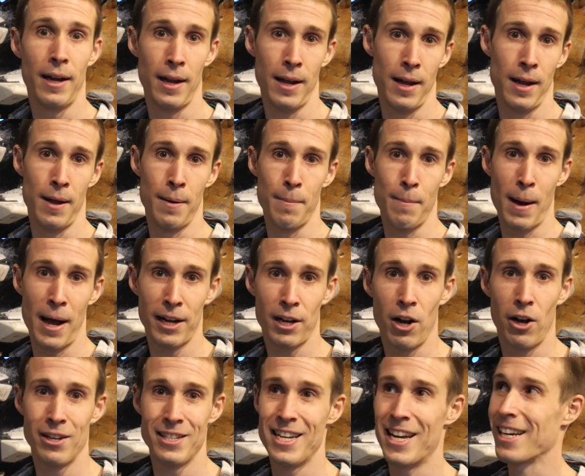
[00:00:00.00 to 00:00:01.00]
in my
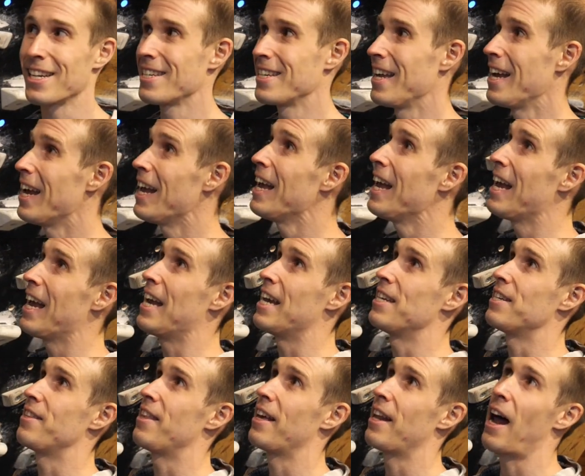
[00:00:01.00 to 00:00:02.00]
context
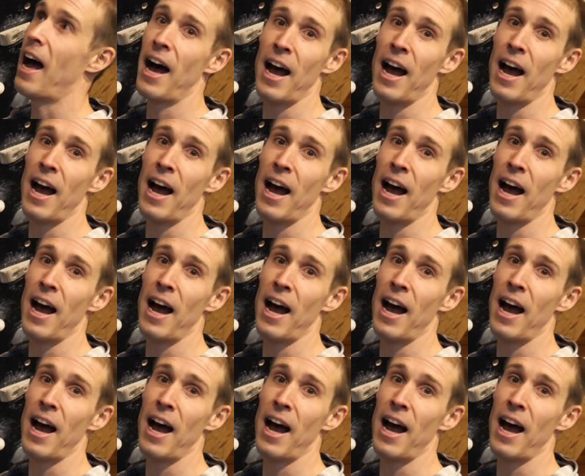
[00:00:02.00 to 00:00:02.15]
is that